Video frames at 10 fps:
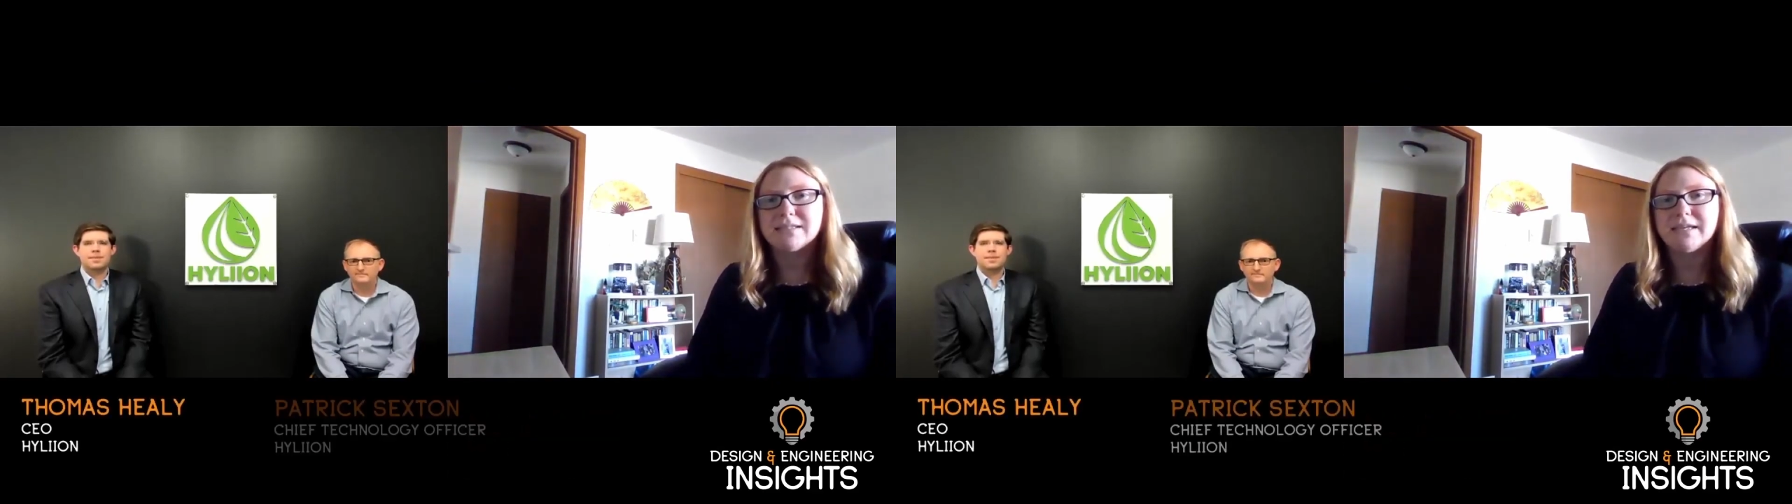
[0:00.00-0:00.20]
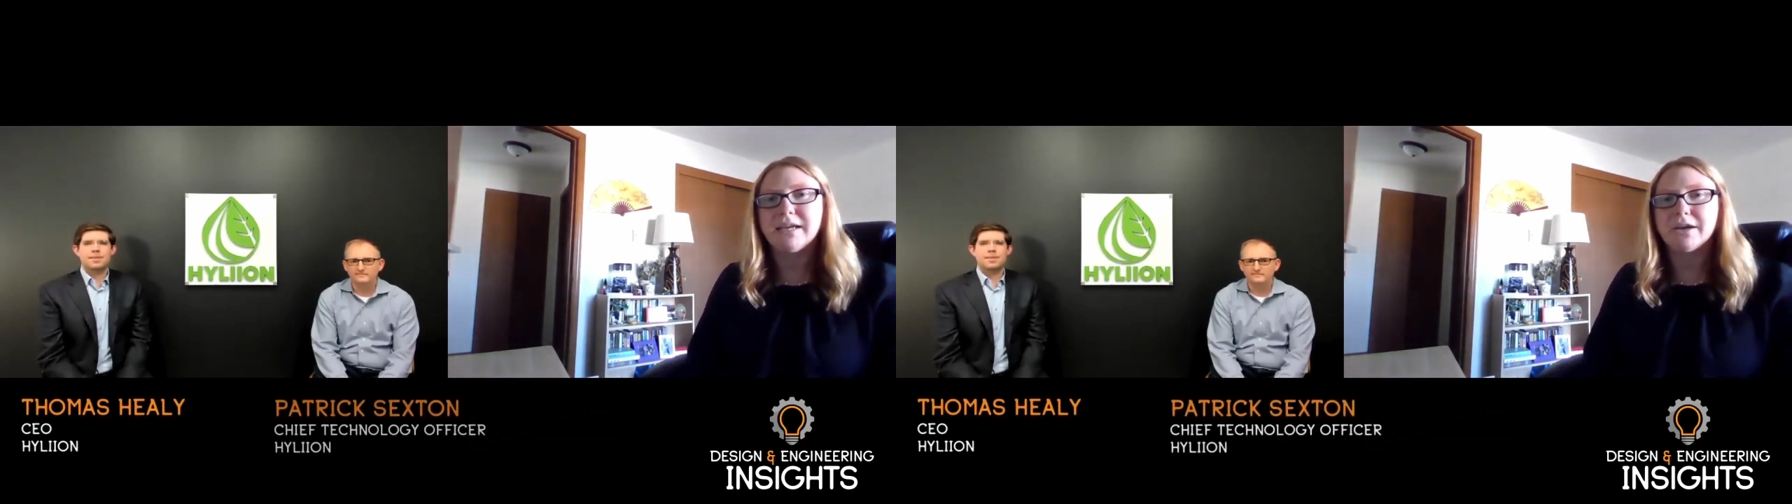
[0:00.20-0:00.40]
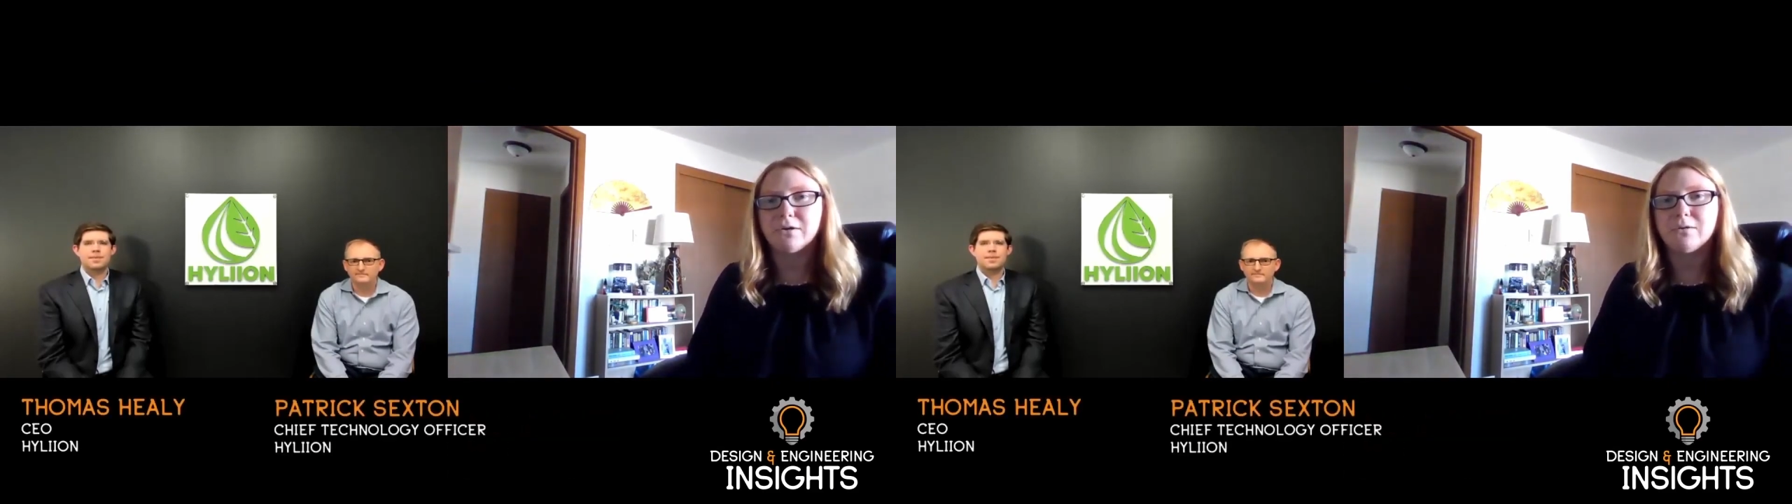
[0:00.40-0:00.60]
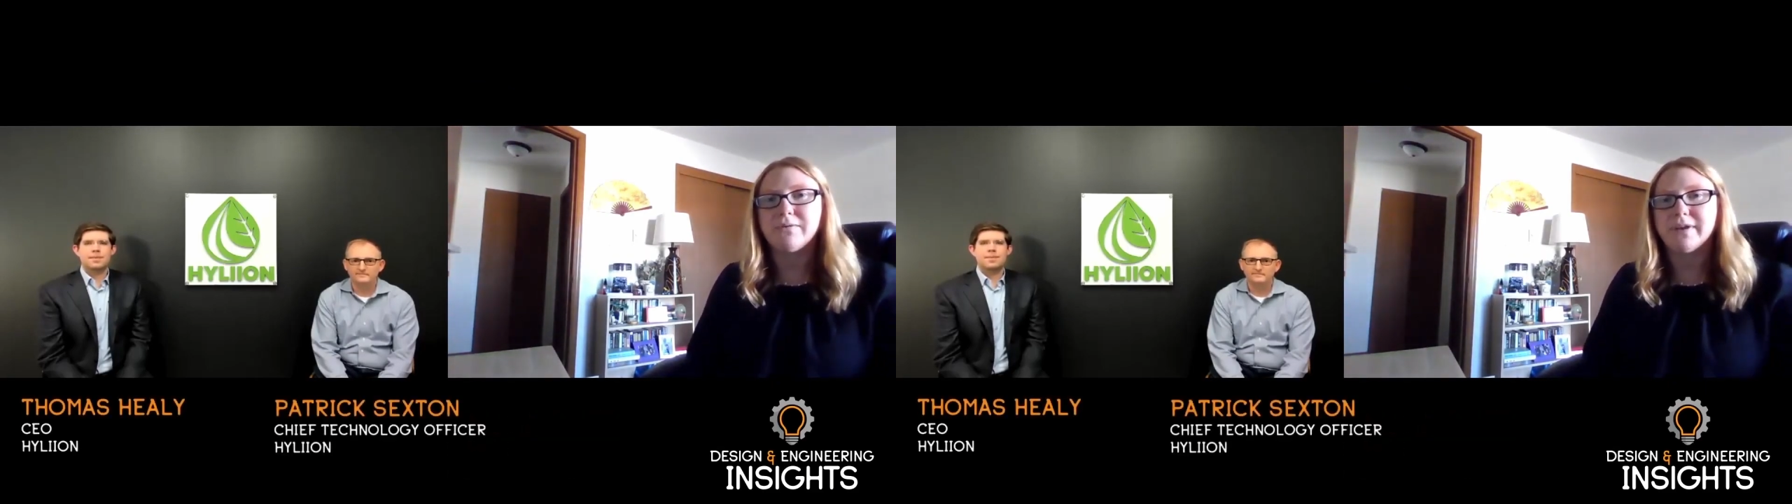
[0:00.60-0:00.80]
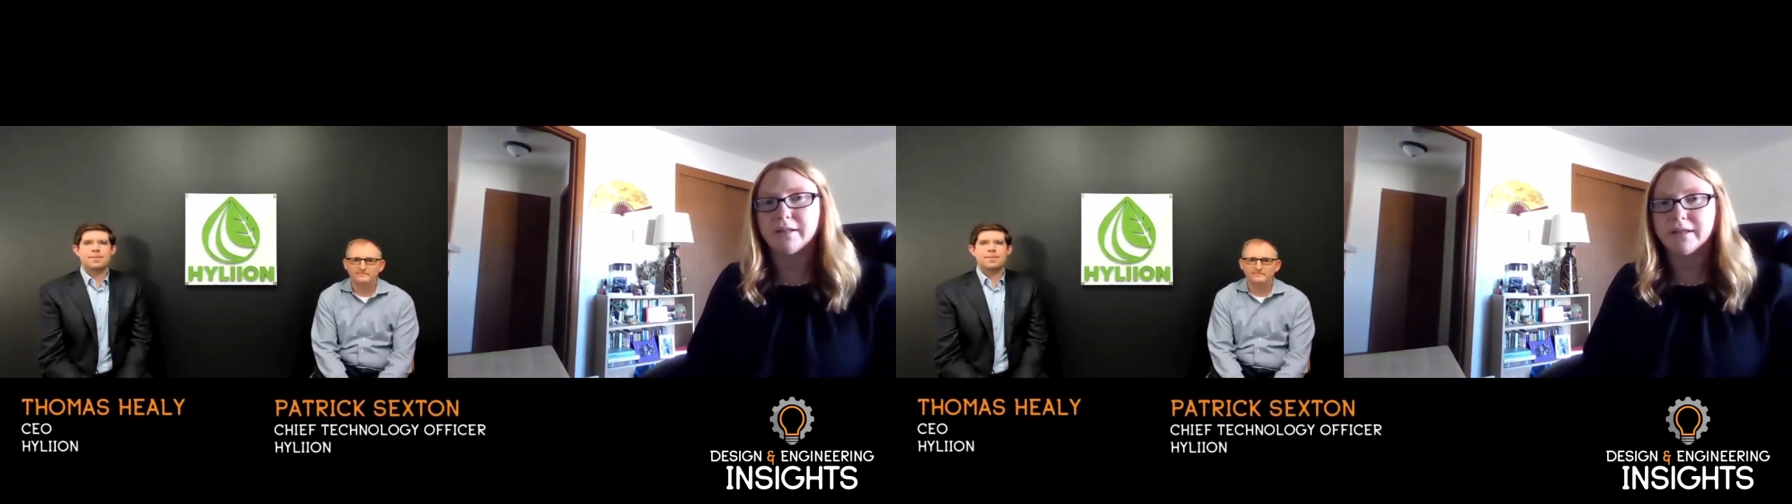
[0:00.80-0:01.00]
CEO
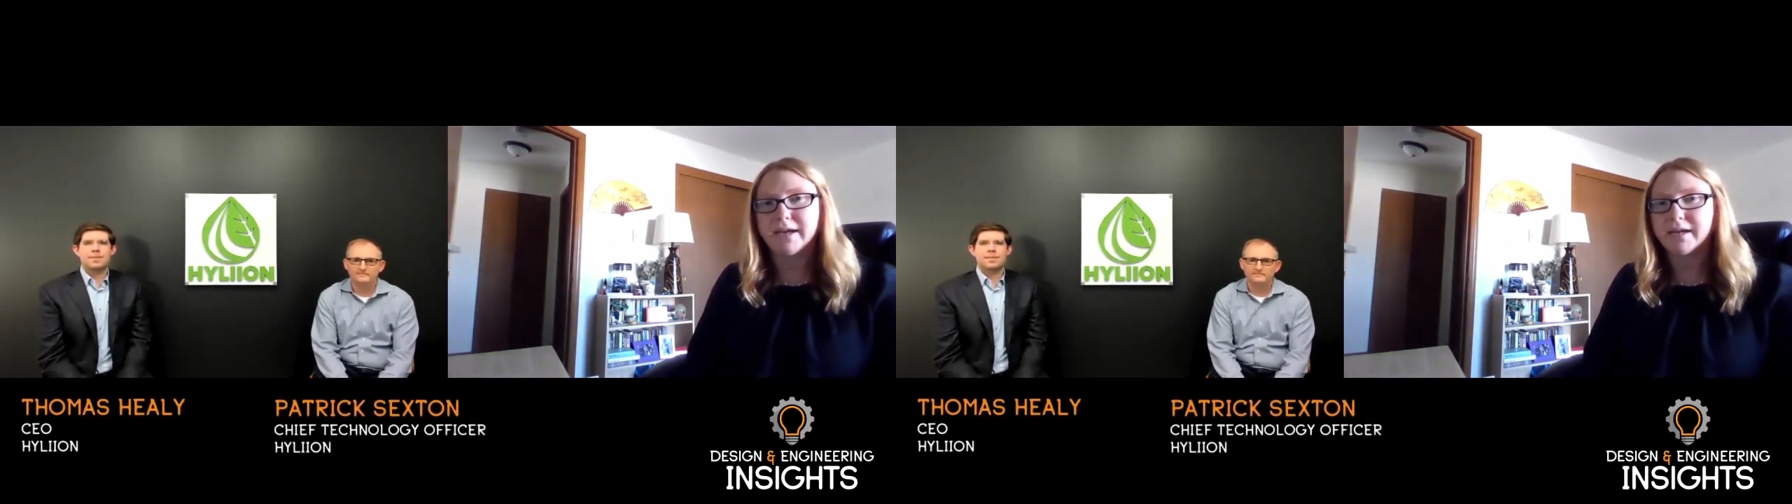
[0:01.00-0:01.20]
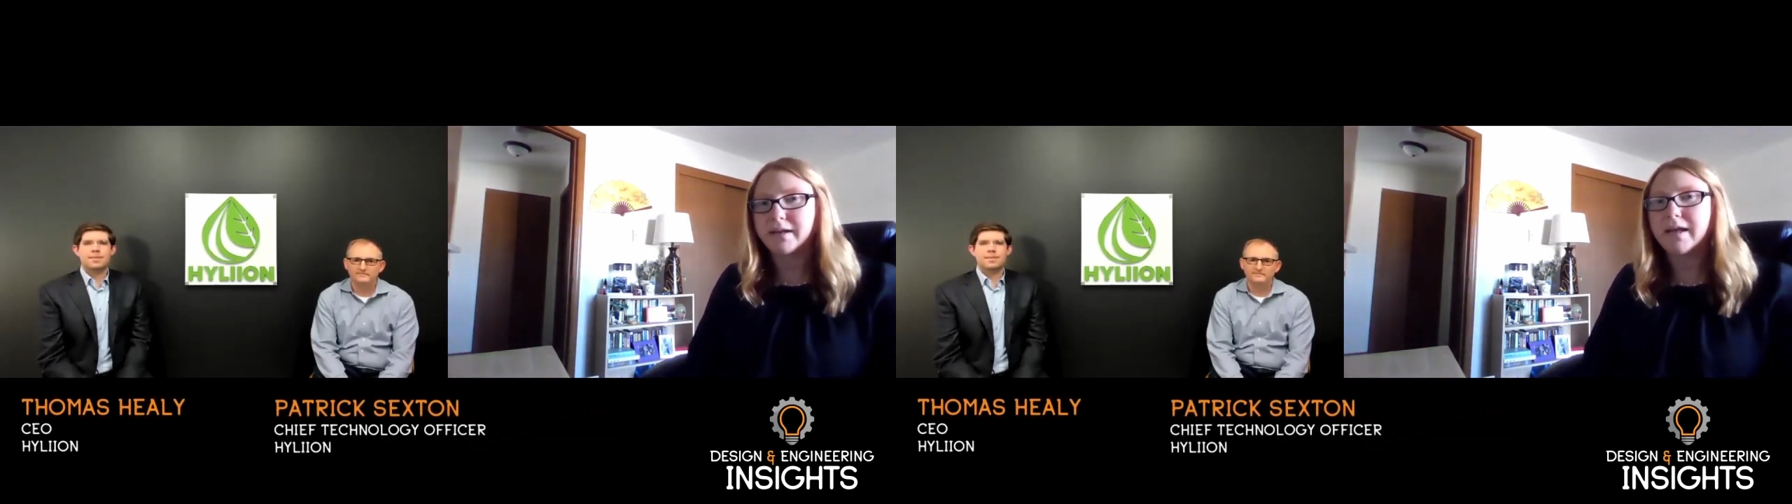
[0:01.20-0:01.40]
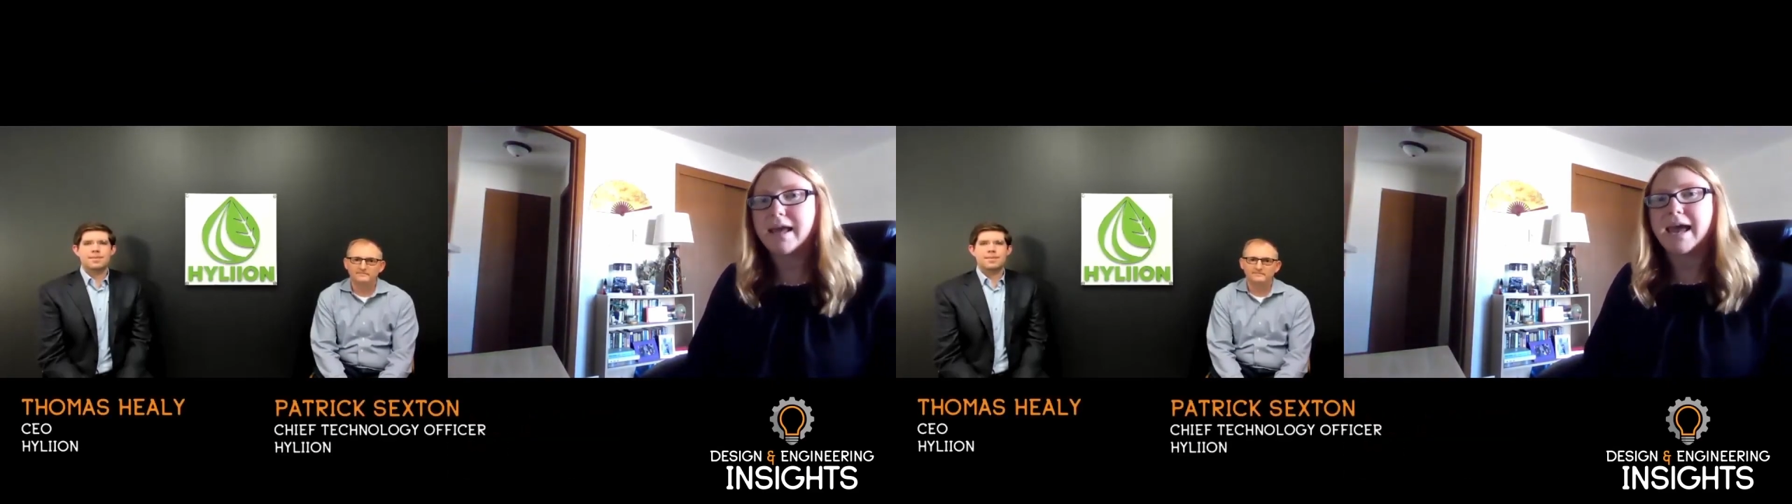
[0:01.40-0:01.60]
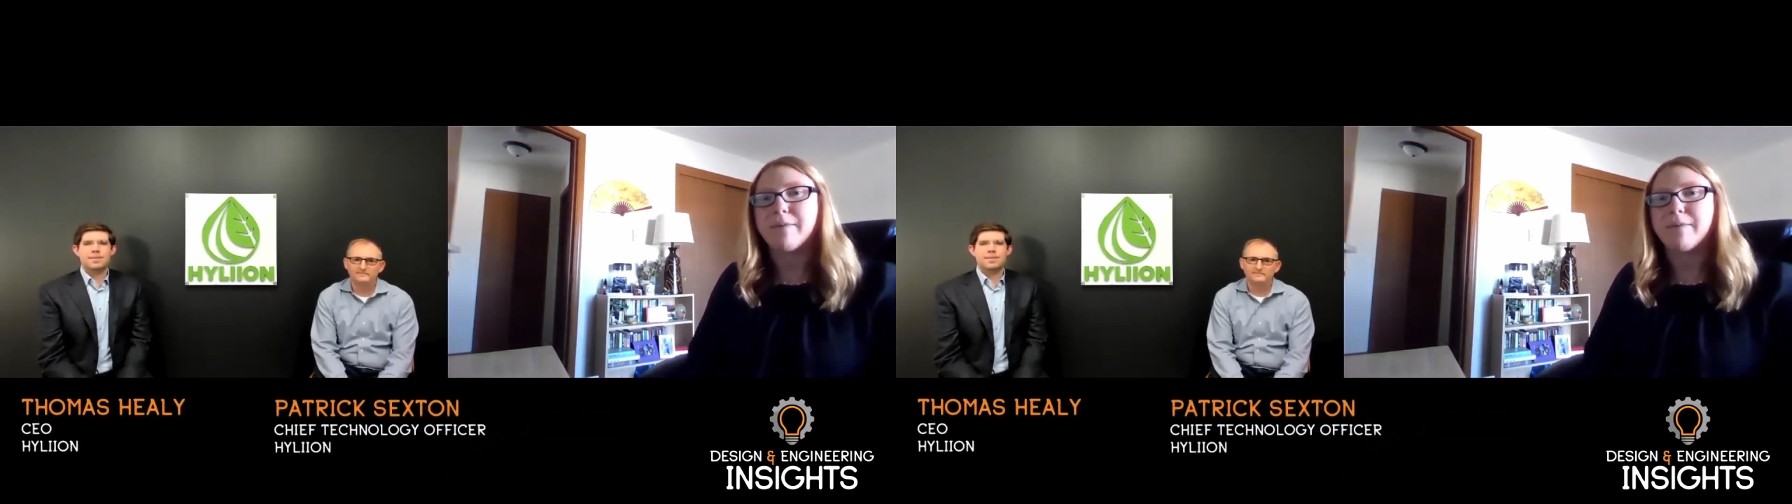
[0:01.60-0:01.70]
of Hyliion,